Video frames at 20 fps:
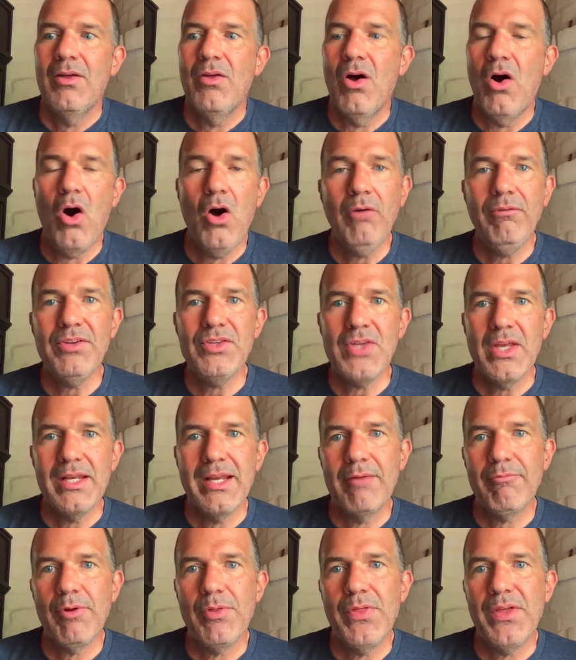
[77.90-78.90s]
all of a sudden
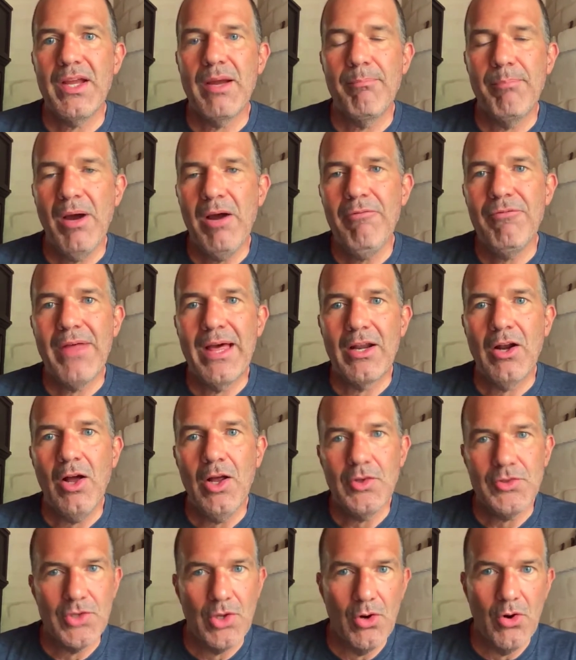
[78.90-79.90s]
everything above that
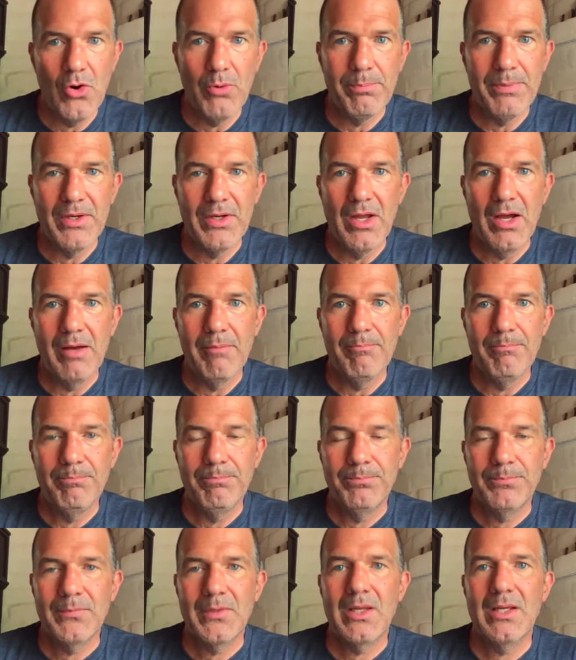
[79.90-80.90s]
also opened up.
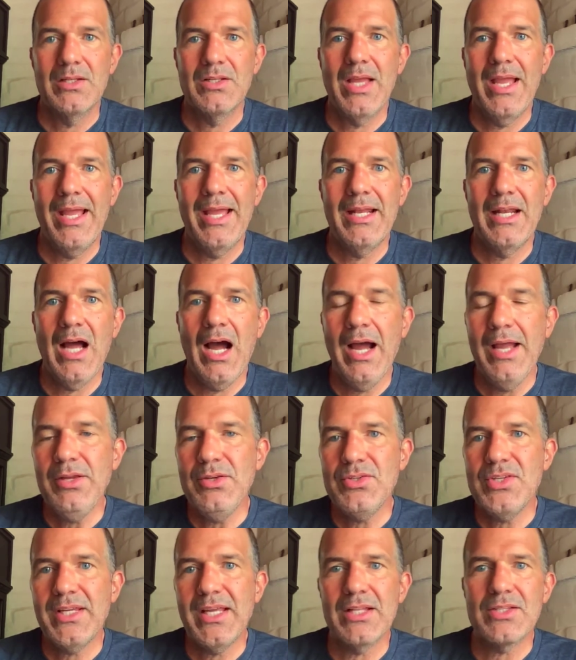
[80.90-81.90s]
And I used
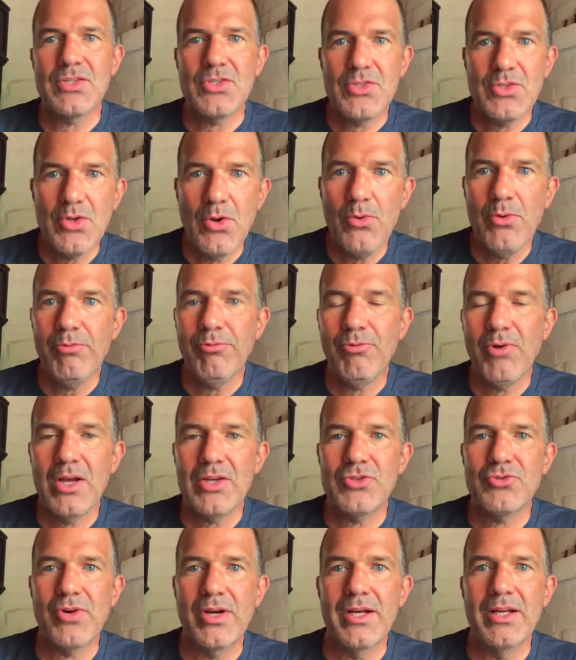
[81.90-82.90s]
to get so
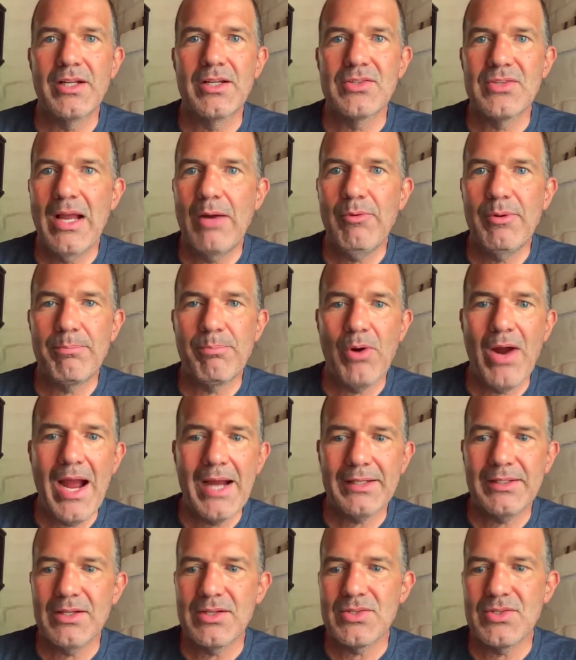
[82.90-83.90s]
frustrated because I would
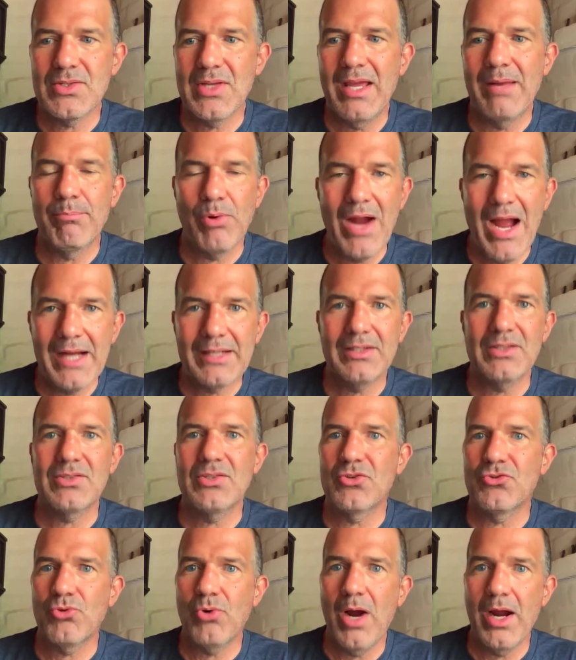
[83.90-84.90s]
practice and
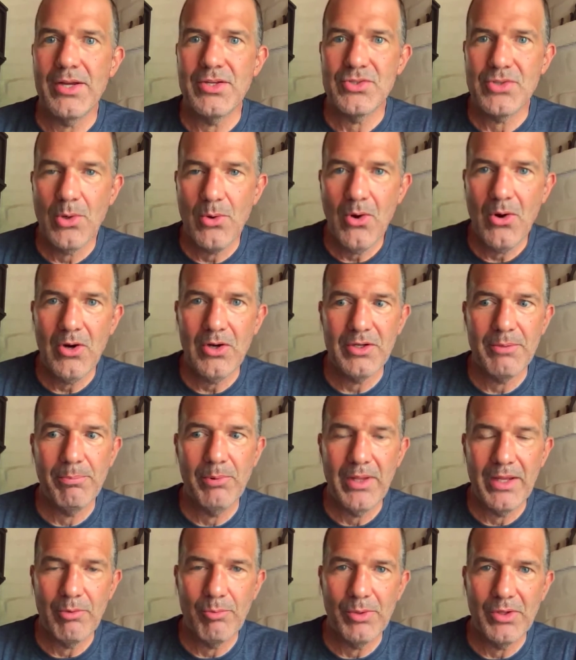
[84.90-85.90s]
try so hard to
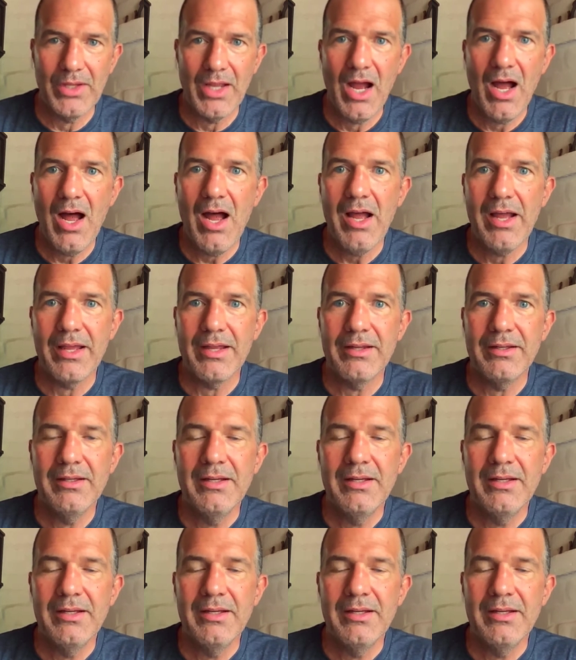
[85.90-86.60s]
play really high.